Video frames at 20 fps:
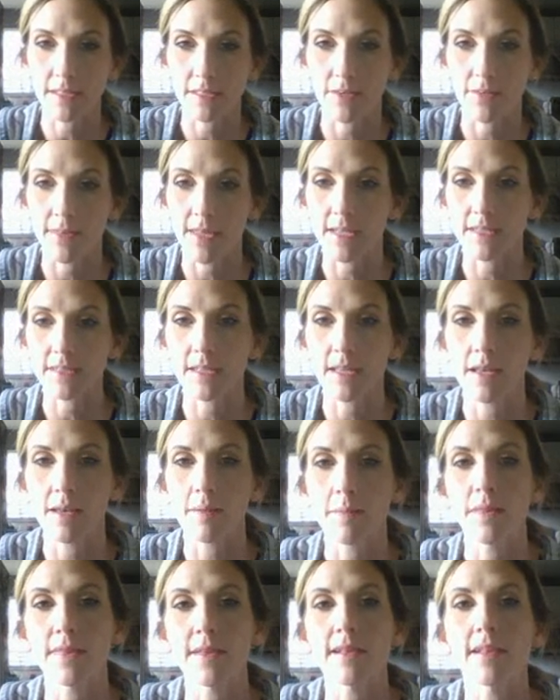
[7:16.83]
So that's going to
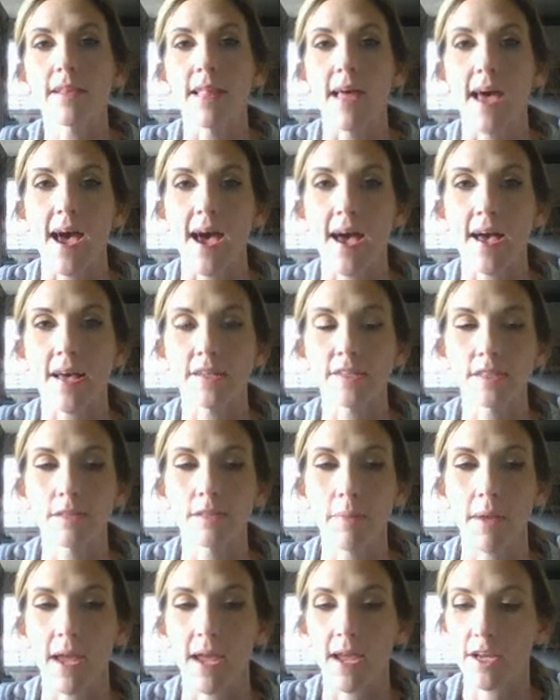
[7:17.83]
be the
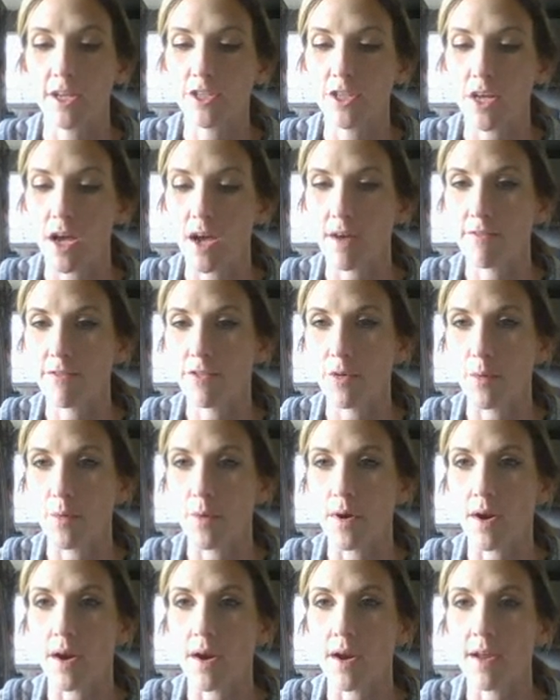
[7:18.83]
last page of
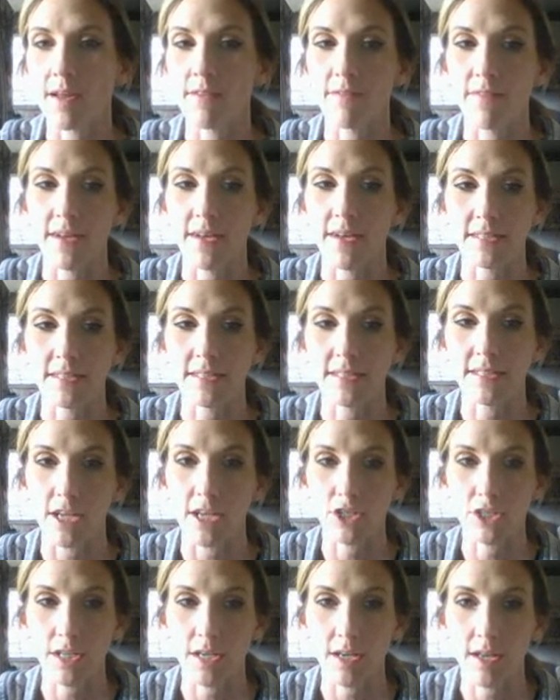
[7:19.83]
your
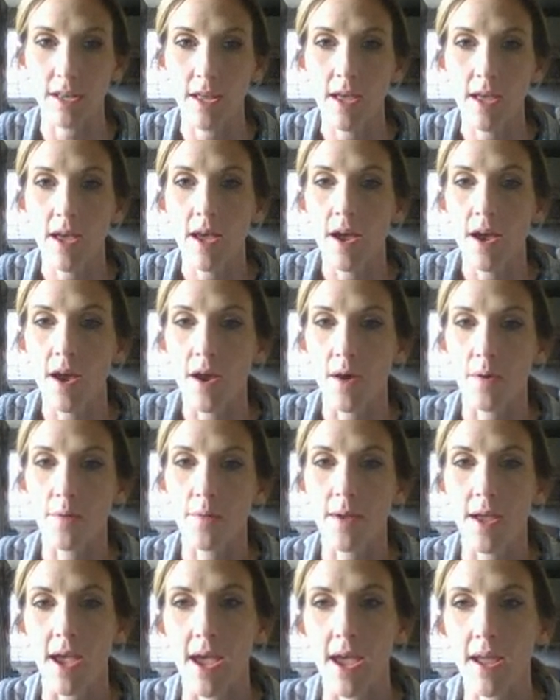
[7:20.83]
investigation.
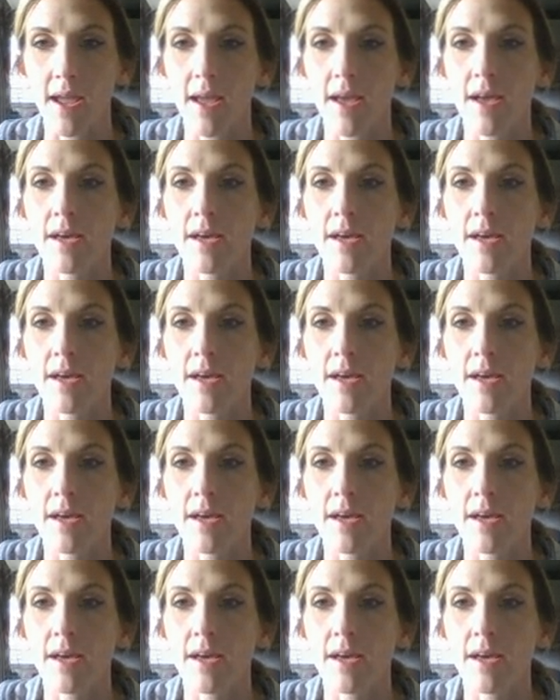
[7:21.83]
Okay,